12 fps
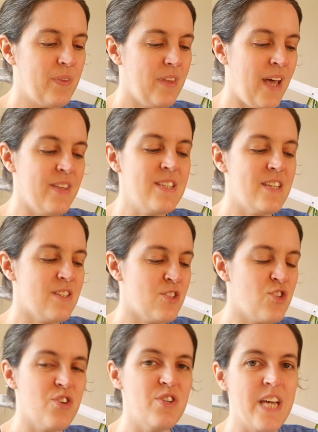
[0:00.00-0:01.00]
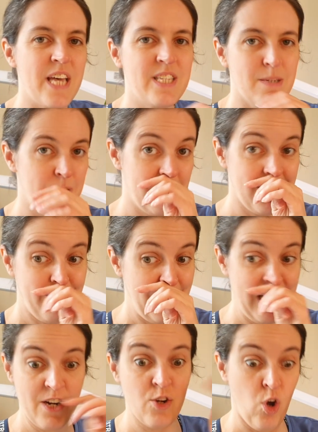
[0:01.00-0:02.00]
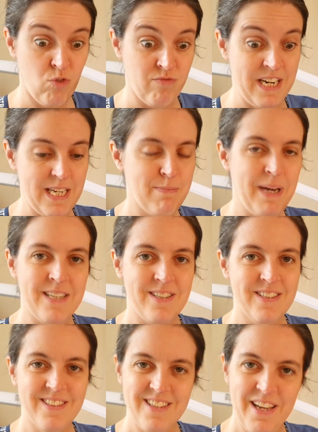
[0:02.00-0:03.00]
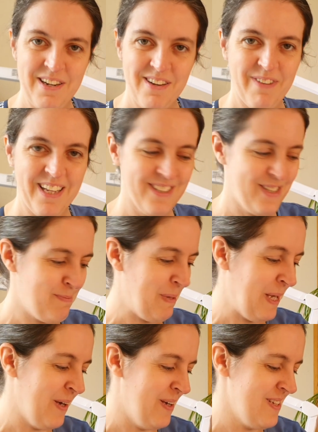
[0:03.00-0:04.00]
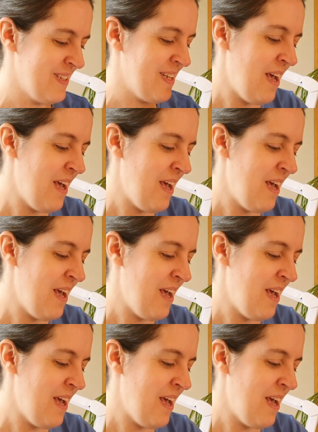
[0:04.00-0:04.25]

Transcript: And this is a true testament to me not reading patterns in advance, because